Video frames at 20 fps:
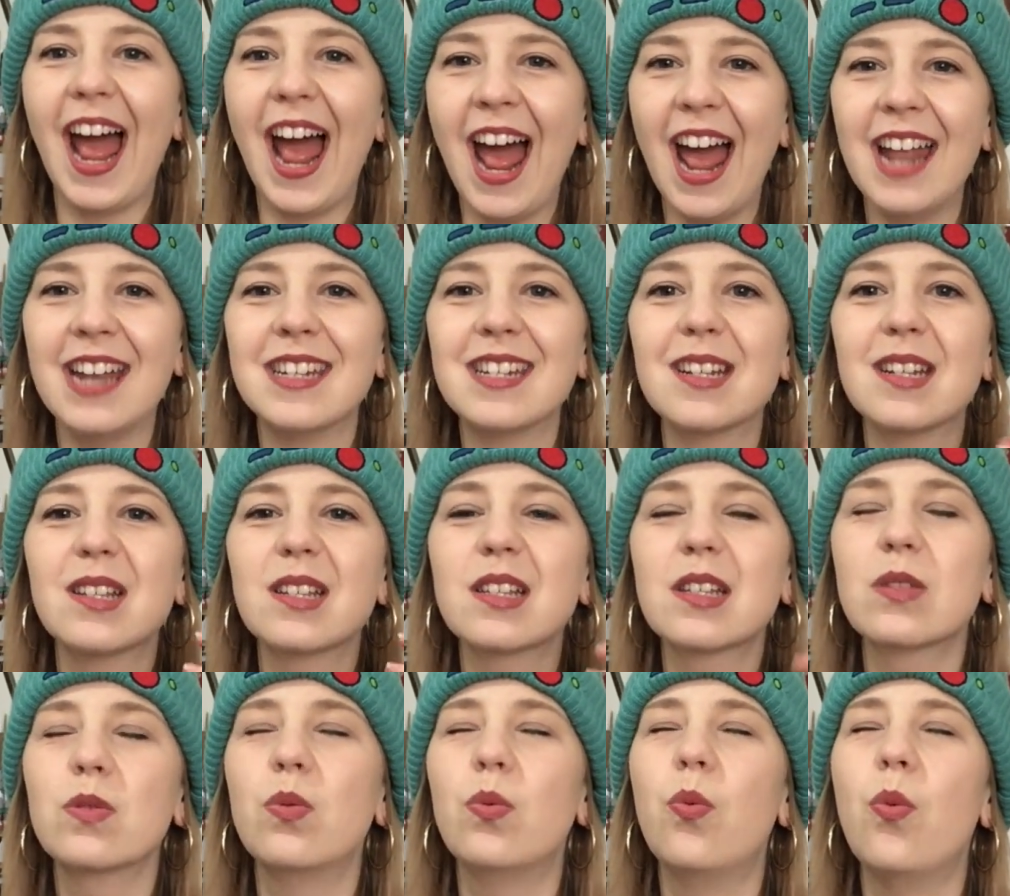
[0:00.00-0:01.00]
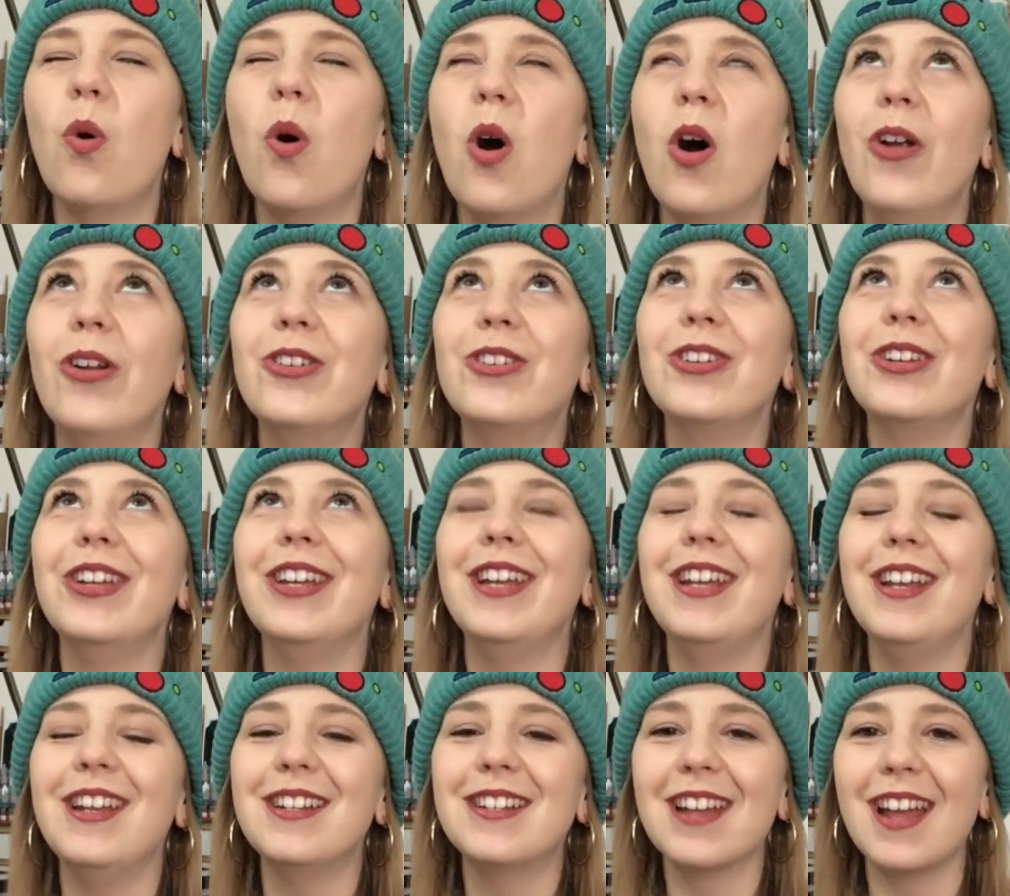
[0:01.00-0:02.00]
and swatch
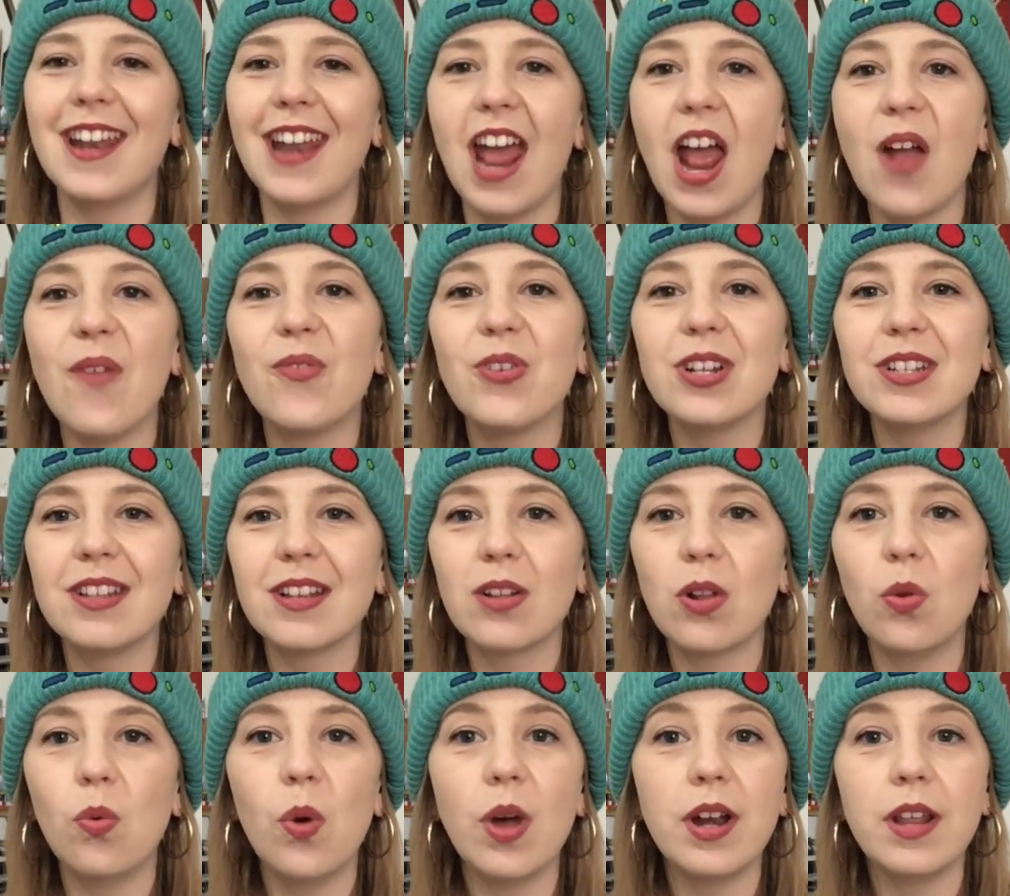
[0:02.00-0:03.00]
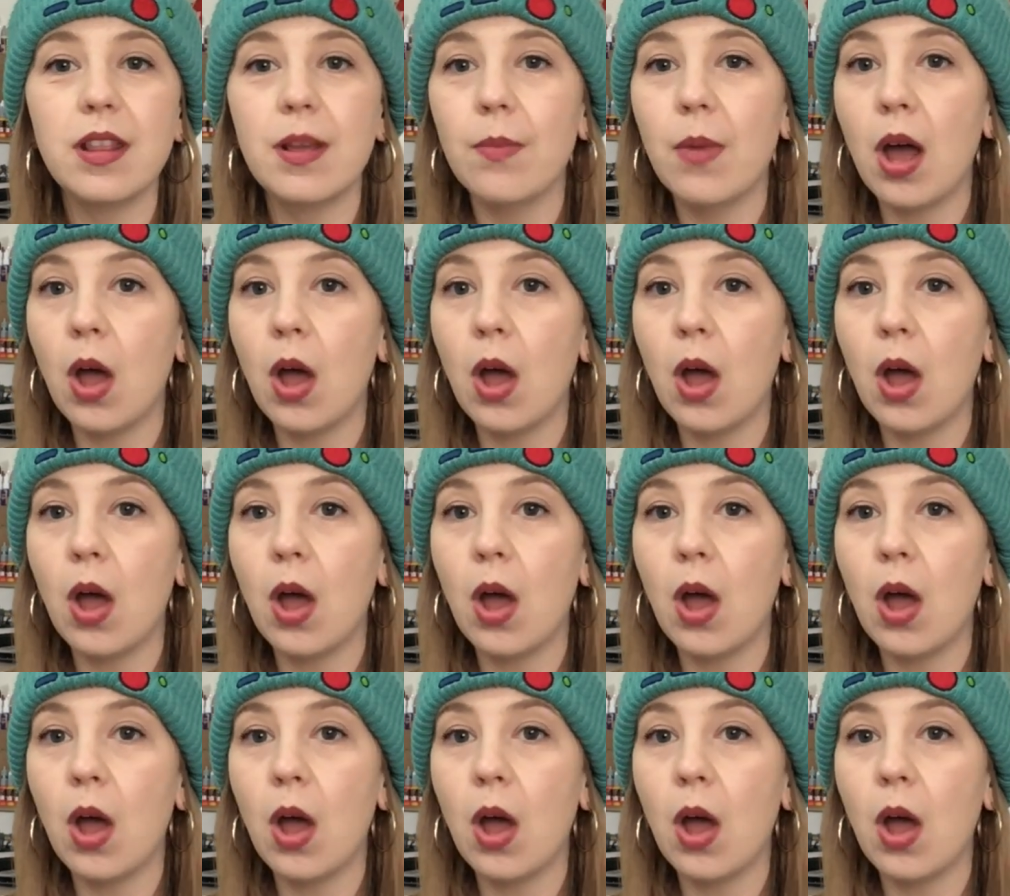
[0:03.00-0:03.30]
each and every single one of them.